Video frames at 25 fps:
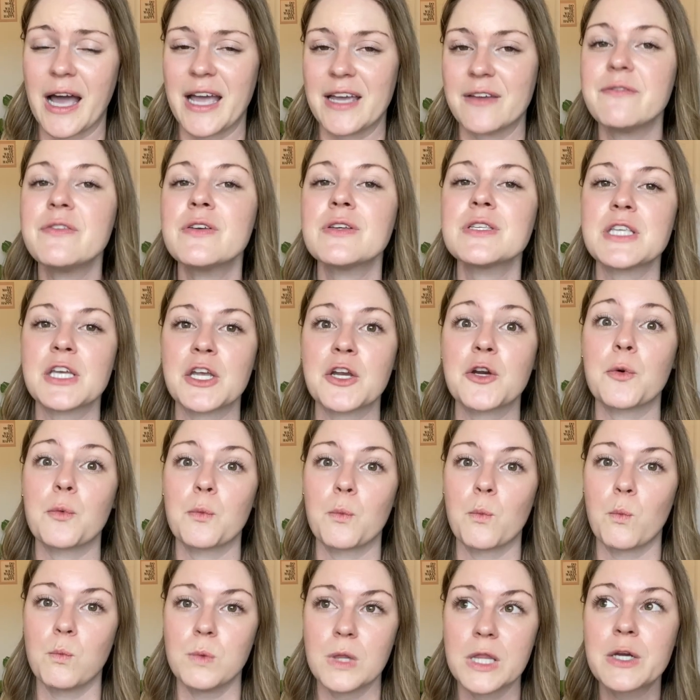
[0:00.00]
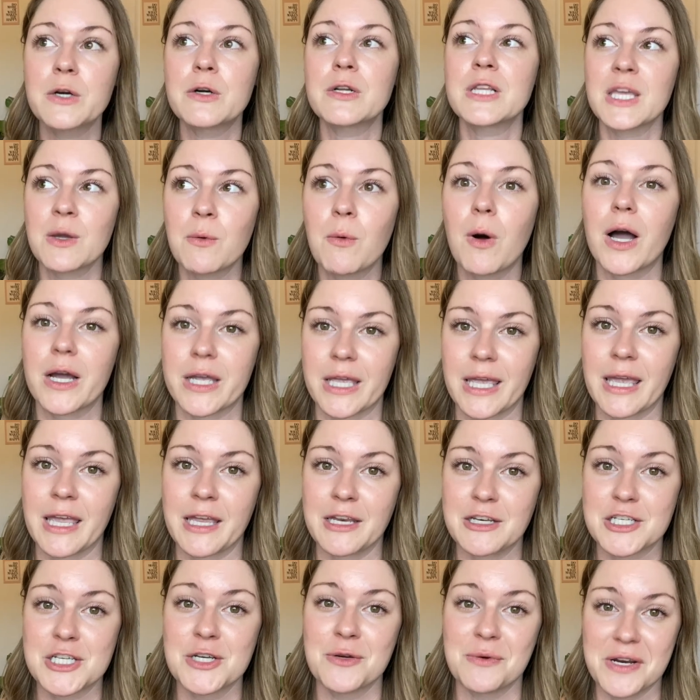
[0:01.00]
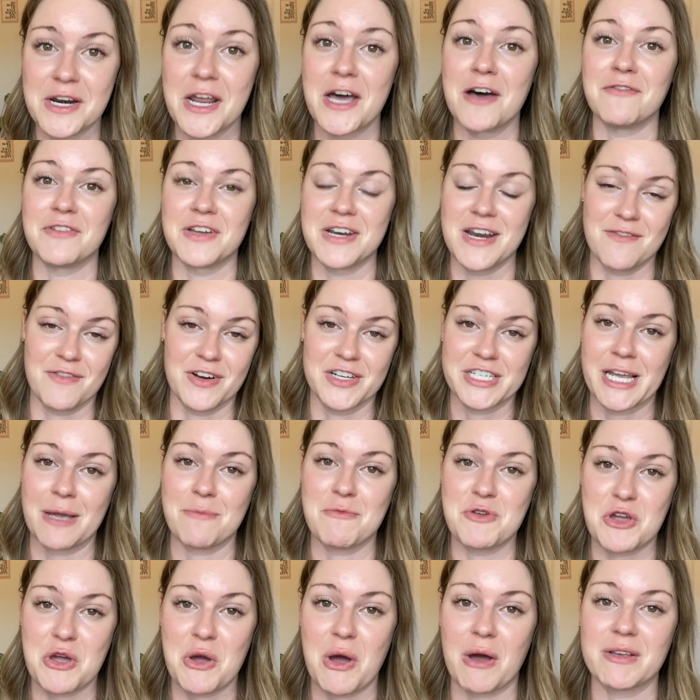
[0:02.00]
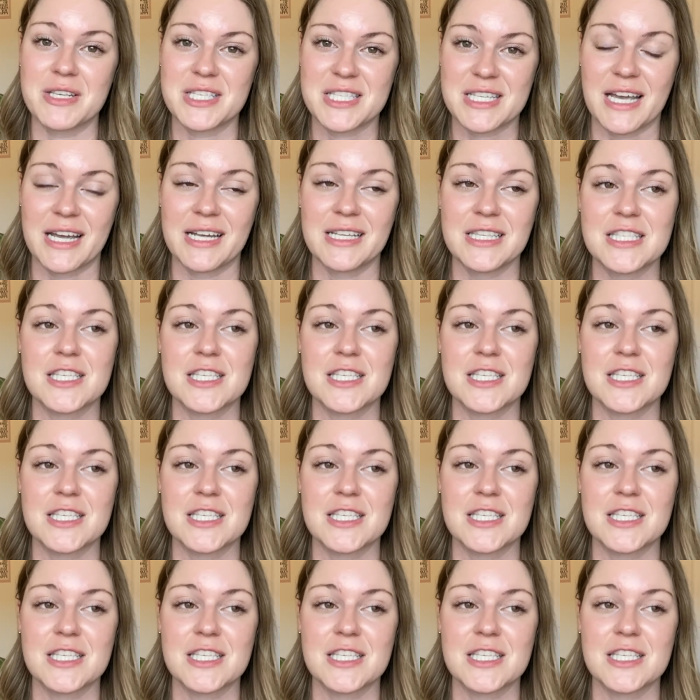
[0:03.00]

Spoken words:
It feels like you're literally walking into an oven every time you go outside.